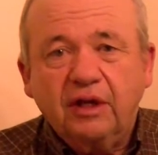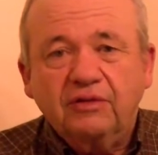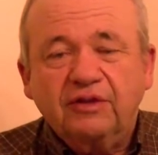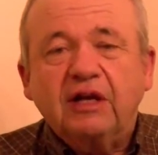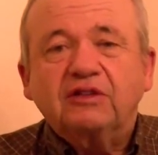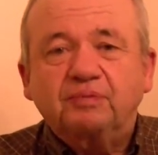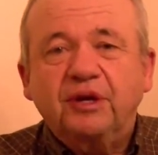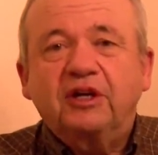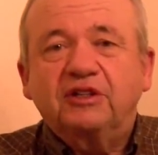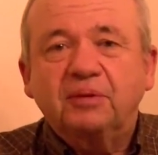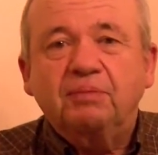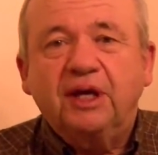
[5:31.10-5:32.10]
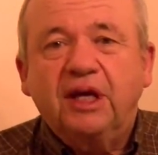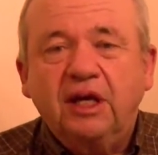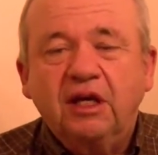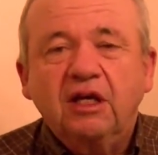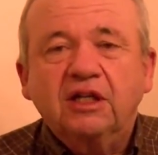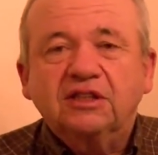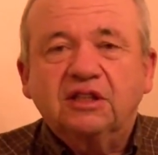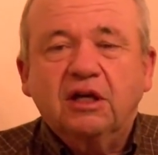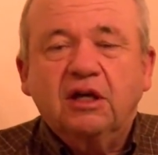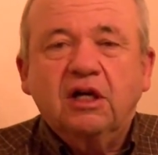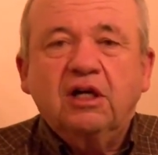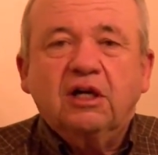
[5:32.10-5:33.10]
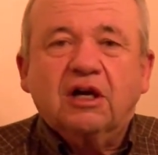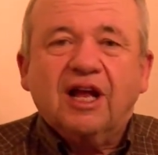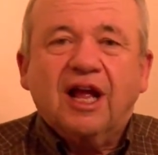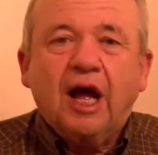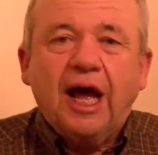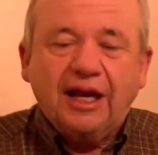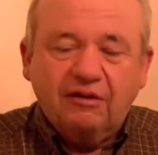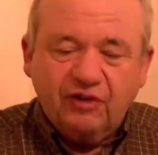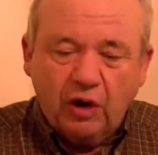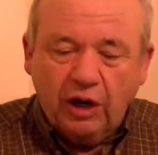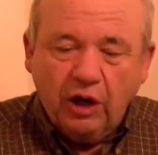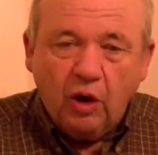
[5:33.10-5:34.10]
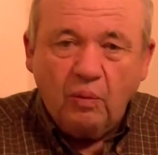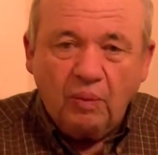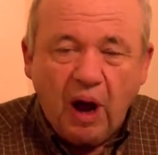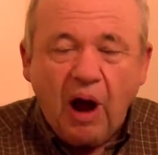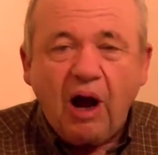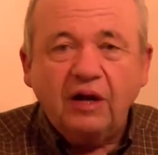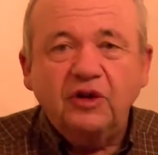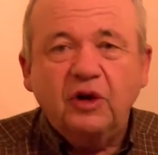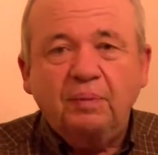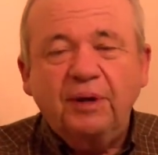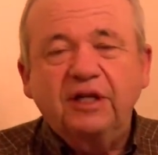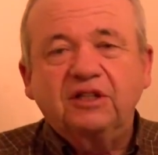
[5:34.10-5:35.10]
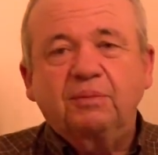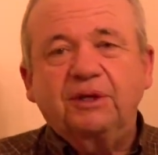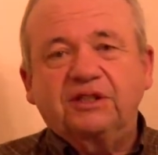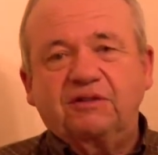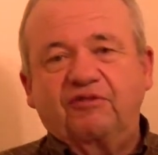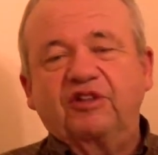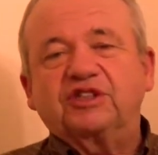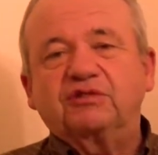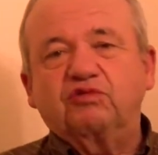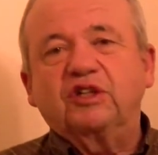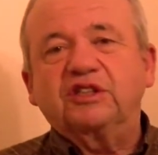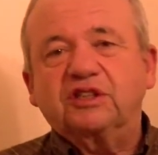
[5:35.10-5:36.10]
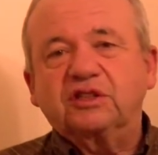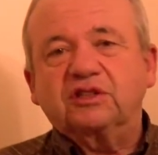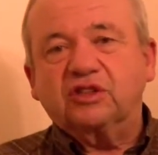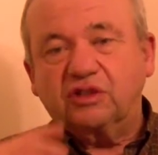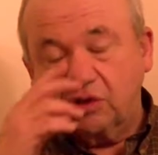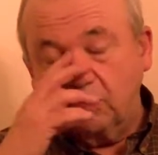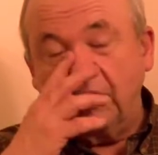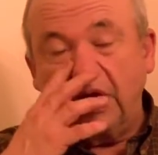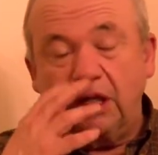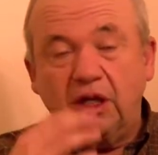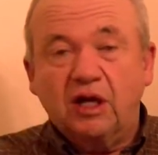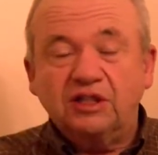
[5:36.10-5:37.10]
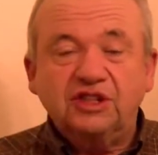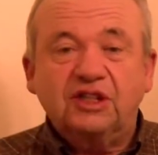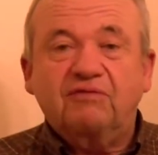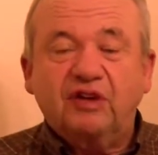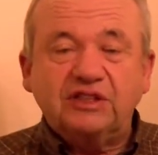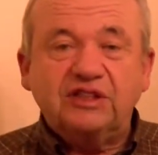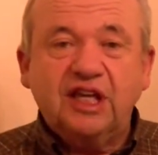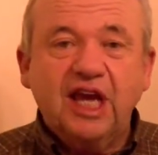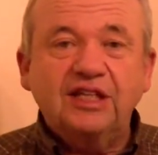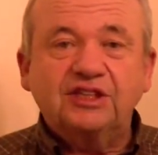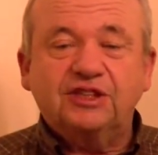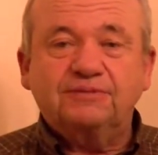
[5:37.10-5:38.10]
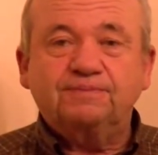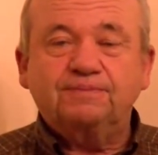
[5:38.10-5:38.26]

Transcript: there appeared to be, at a very low bar, there appeared to be sufficient reasons to launch an investigation.